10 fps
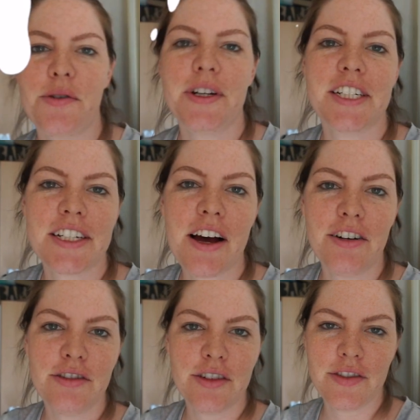we just got
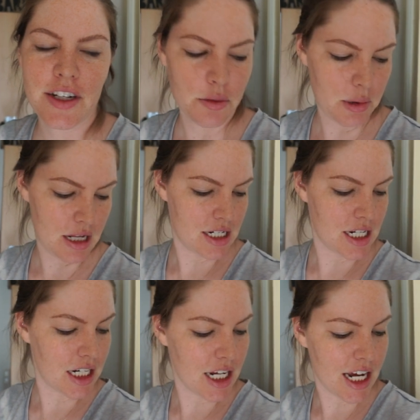home from finger
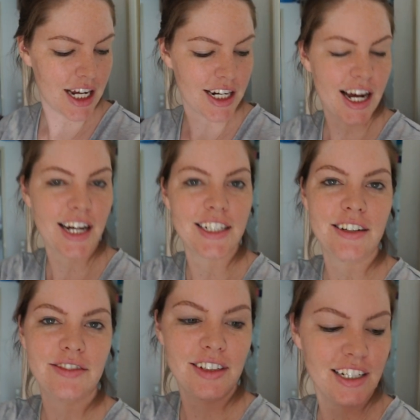painting and I
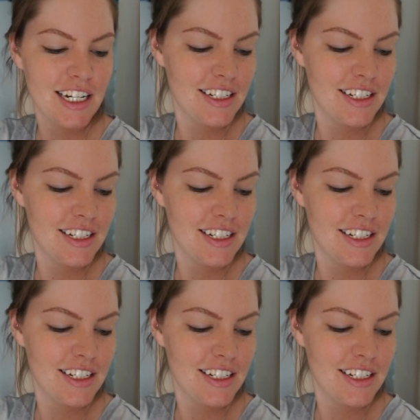definitely